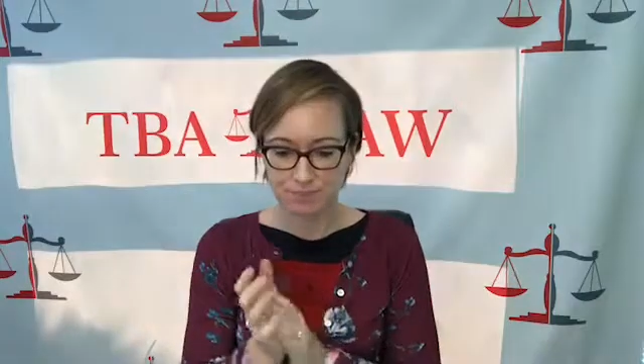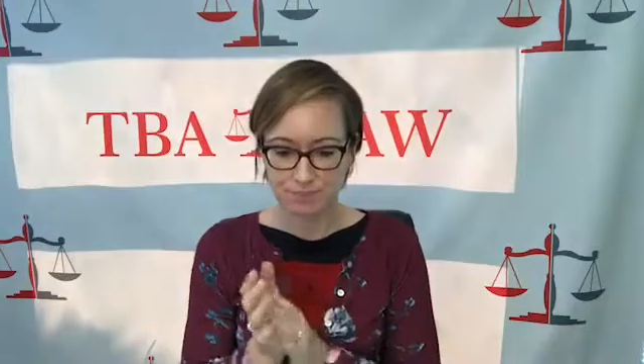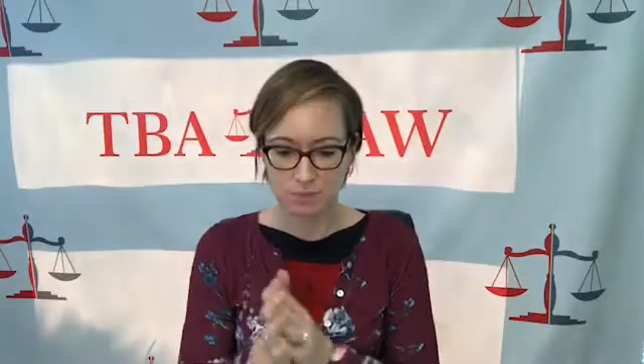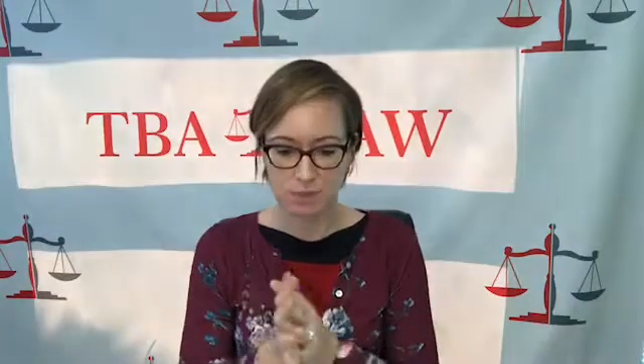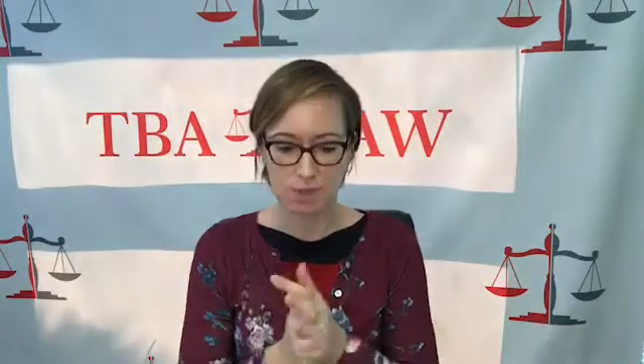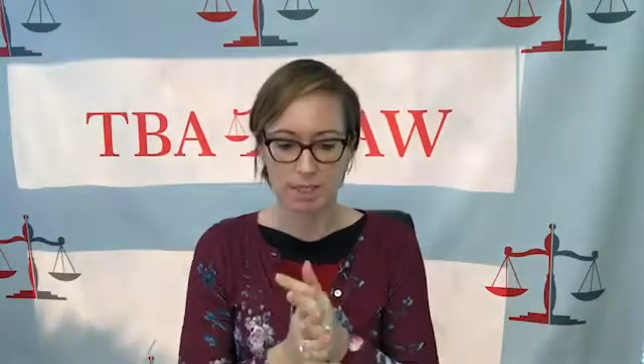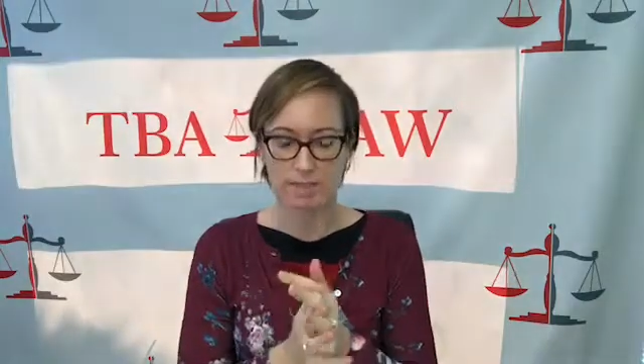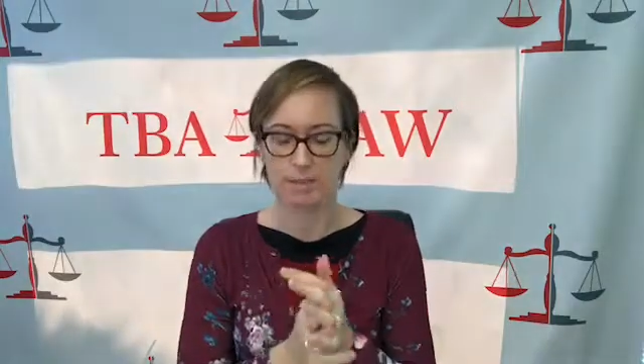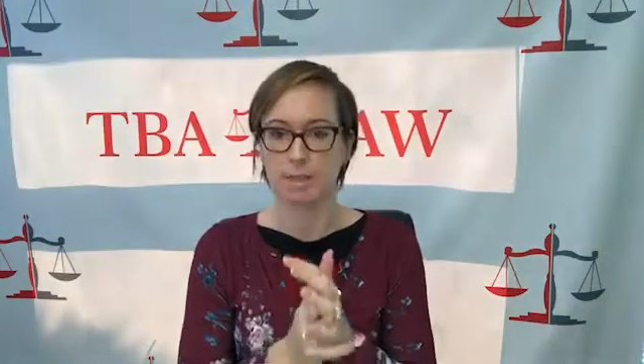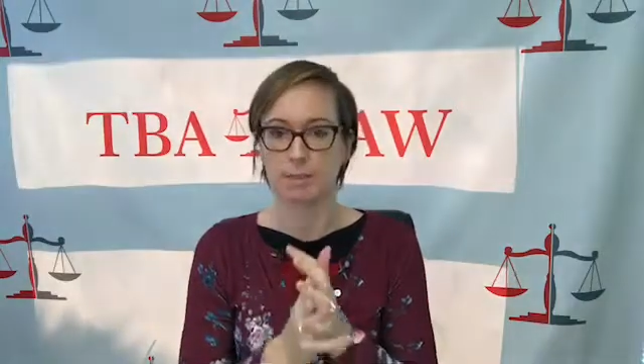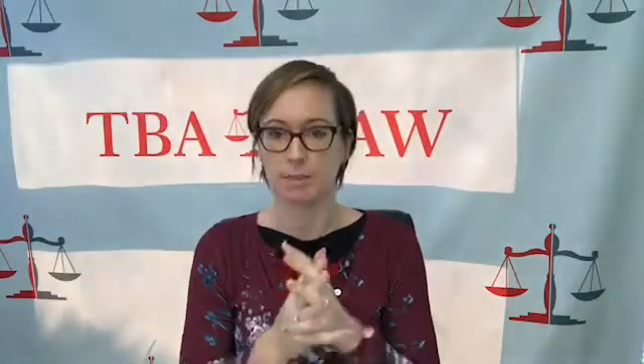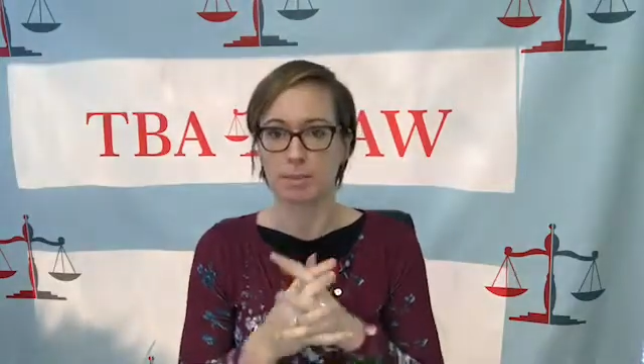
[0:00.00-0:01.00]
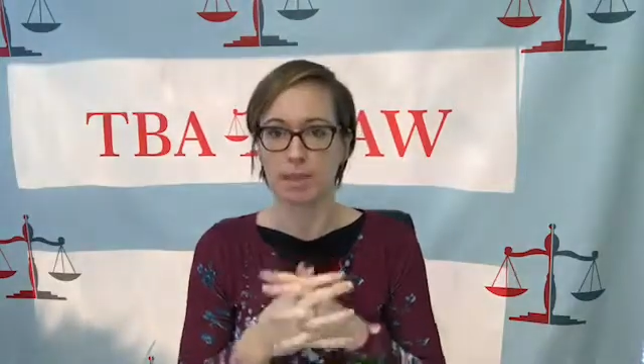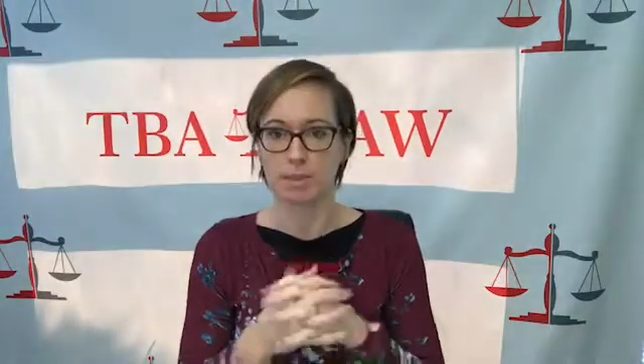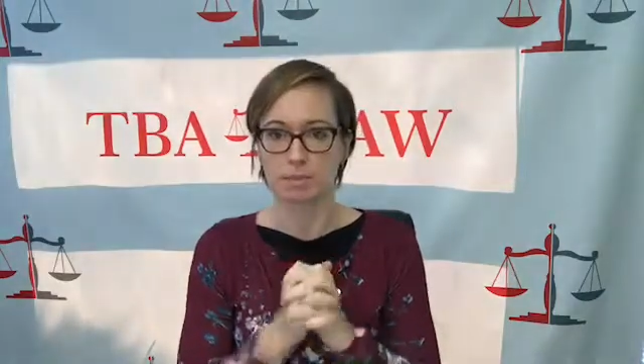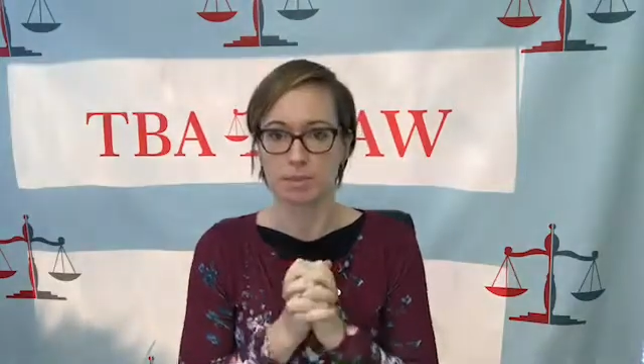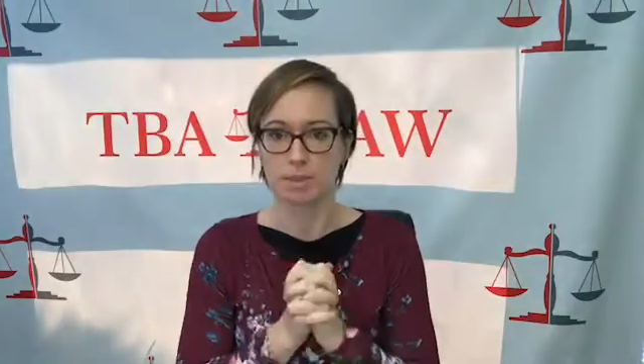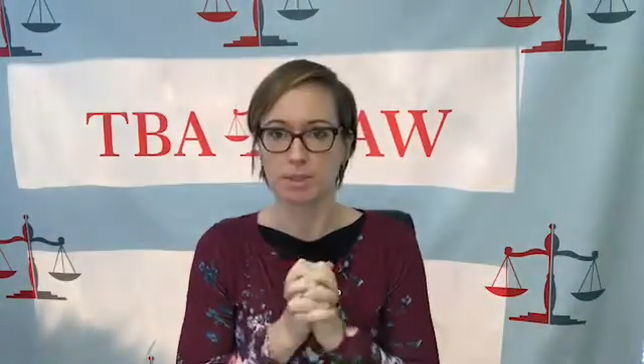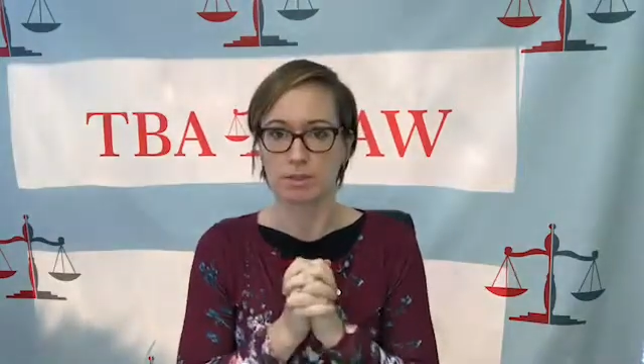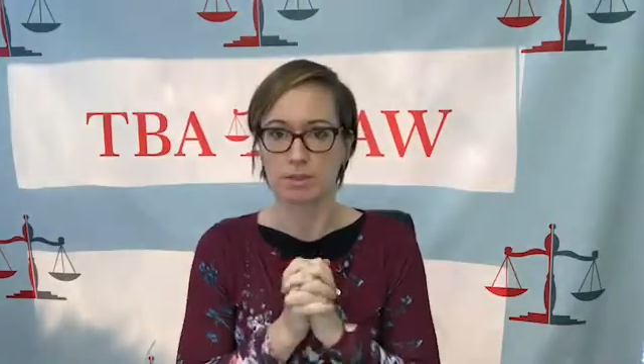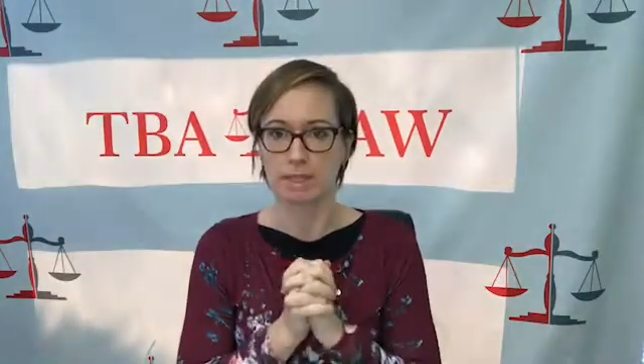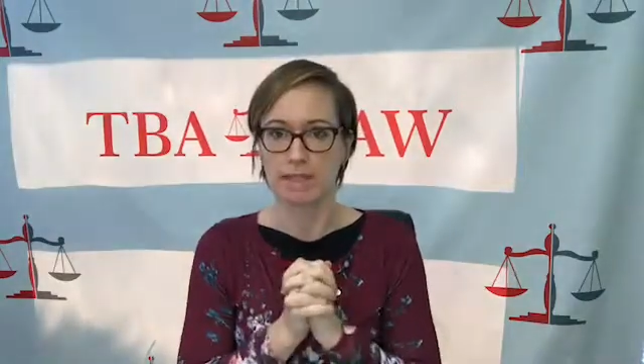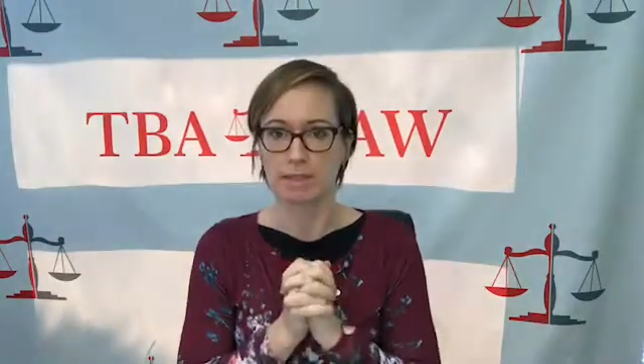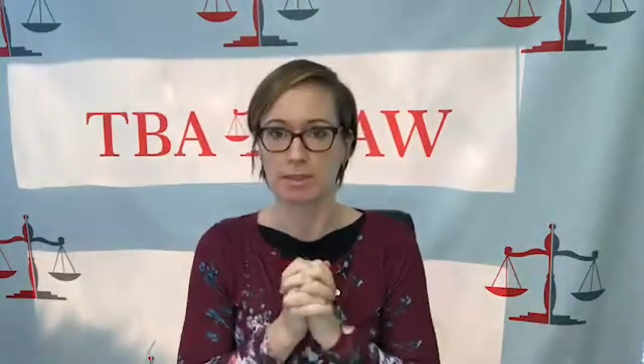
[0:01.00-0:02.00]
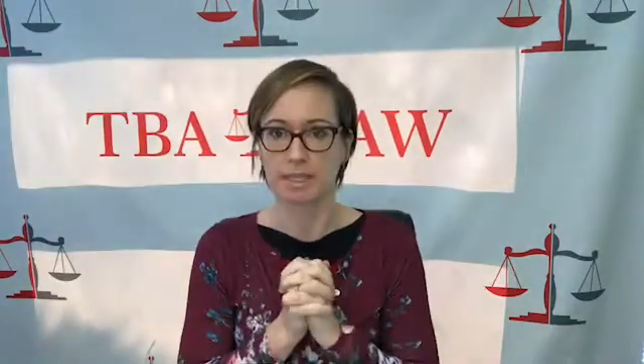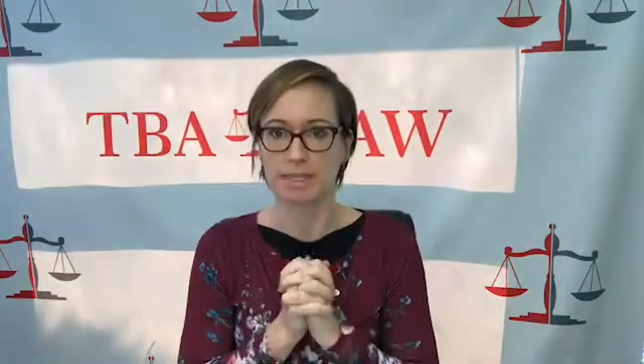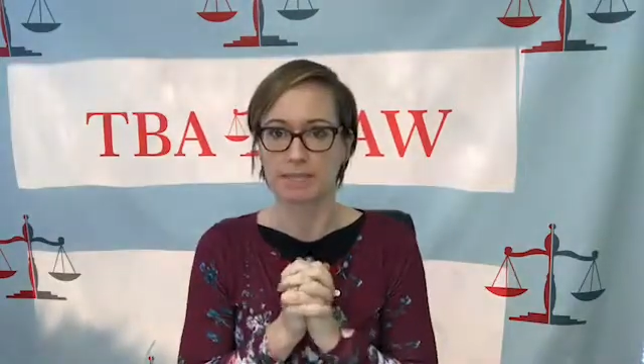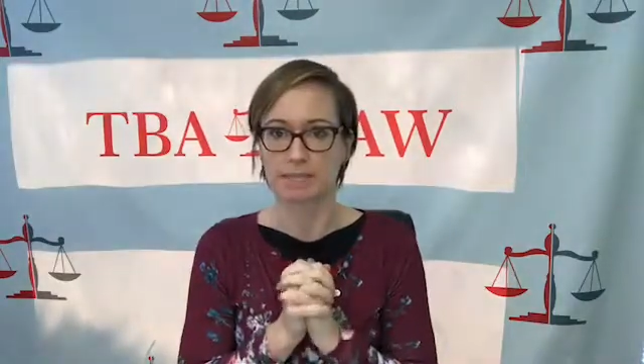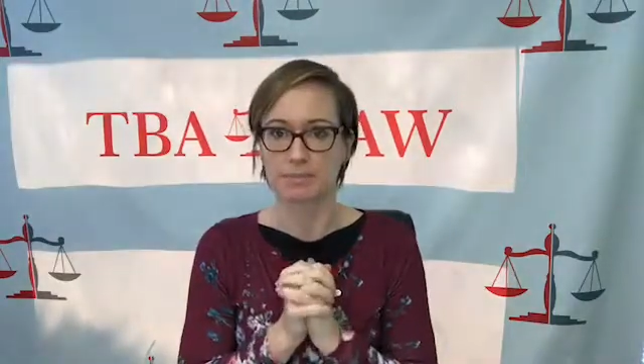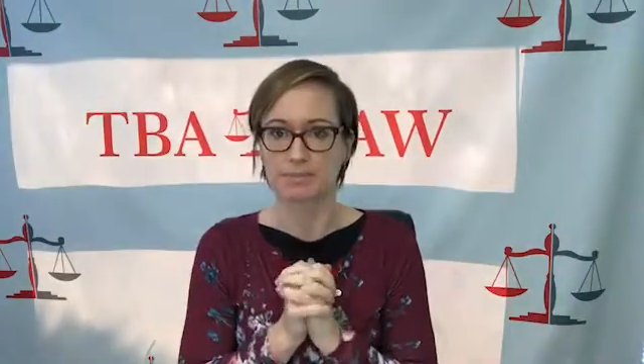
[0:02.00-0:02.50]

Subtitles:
and dries up some of the puddles that are around the place.